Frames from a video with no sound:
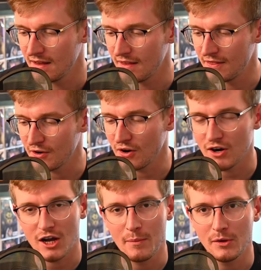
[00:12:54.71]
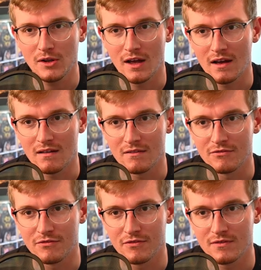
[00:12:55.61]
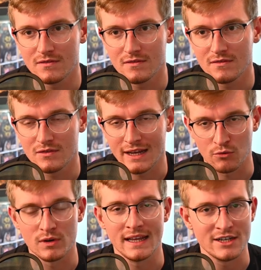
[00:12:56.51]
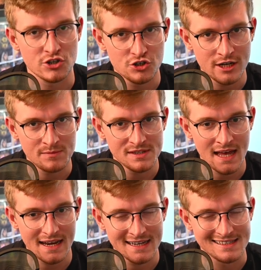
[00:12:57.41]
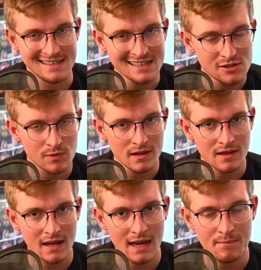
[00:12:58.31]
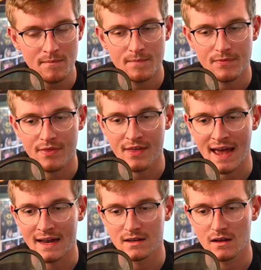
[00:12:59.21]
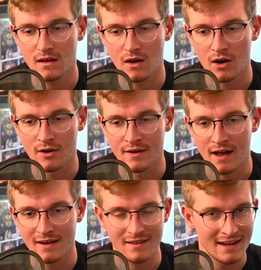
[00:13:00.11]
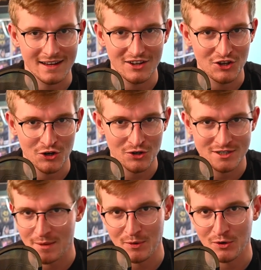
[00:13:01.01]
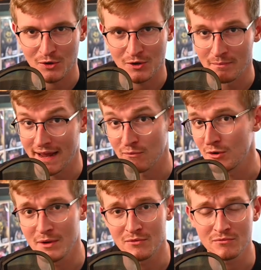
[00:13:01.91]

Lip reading: There are a couple of like relationships that exist within the game that are not like your typical man-woman